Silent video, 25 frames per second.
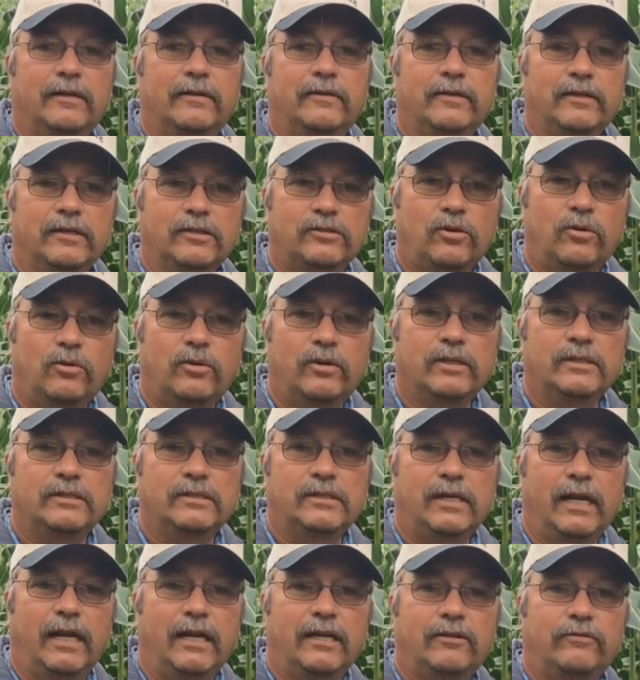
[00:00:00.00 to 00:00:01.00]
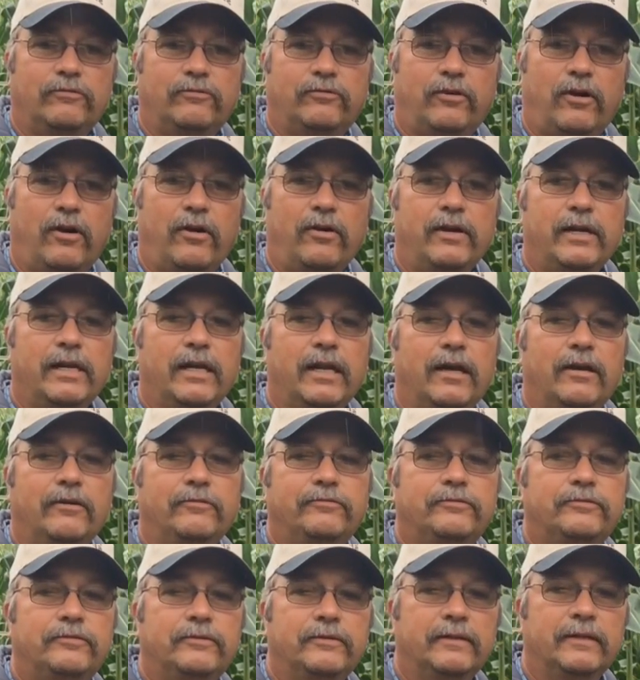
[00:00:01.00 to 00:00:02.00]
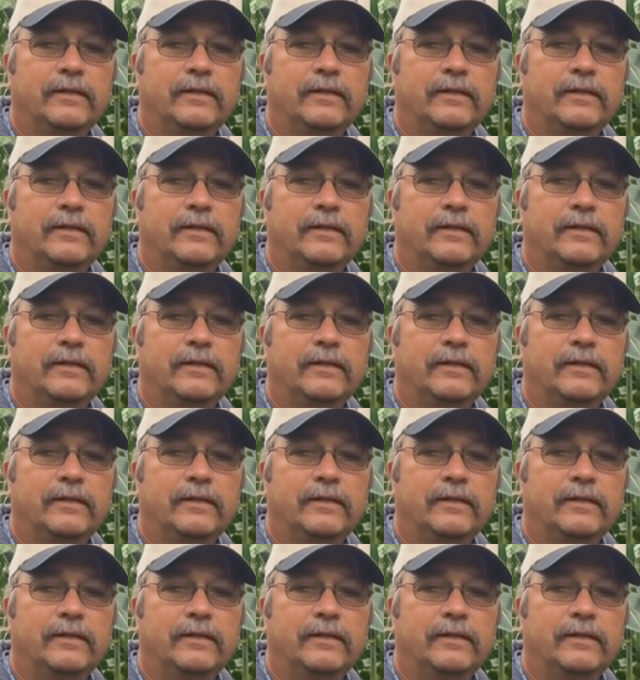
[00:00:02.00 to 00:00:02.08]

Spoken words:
This corn is dented far enough